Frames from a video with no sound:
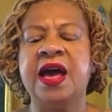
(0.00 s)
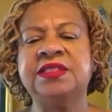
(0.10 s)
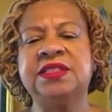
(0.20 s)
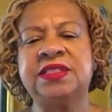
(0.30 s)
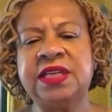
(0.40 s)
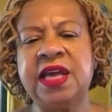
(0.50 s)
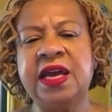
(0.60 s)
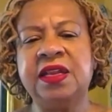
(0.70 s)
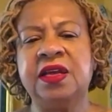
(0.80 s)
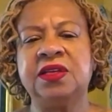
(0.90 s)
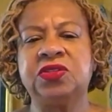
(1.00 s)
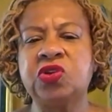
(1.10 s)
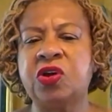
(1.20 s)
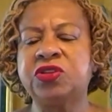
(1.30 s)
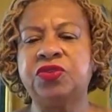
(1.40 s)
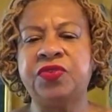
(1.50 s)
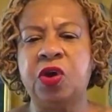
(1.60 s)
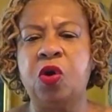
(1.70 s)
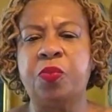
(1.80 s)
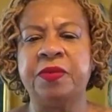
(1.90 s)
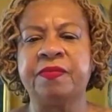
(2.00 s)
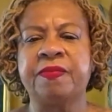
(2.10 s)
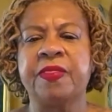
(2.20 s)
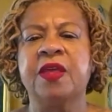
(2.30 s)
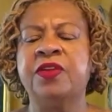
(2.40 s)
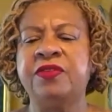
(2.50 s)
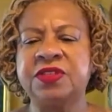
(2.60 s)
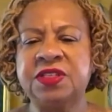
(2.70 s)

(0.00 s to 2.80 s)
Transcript: the state starts to reopen, there are